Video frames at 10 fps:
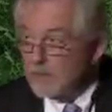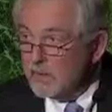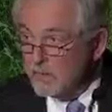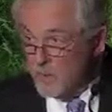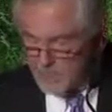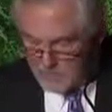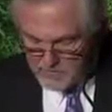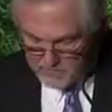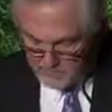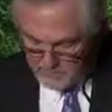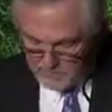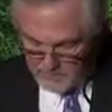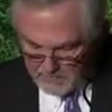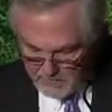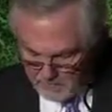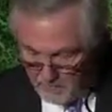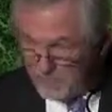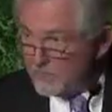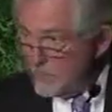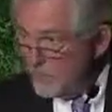in partnership
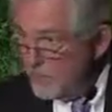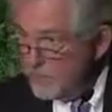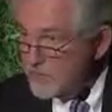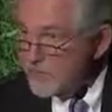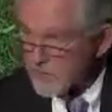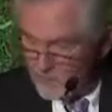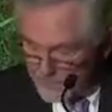with Judy's